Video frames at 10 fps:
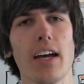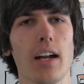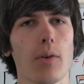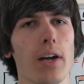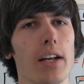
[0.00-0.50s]

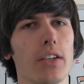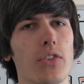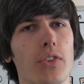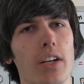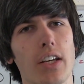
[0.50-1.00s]
Now we're kind of
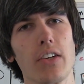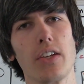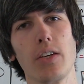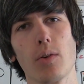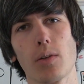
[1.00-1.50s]
just going to
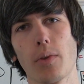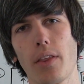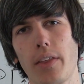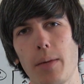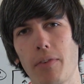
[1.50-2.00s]
continue on with the
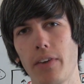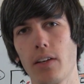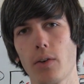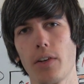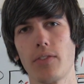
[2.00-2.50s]
theme of
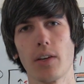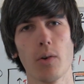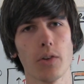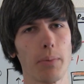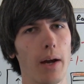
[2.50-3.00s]
increasing
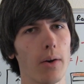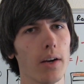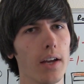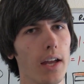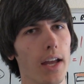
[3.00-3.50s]
horsepower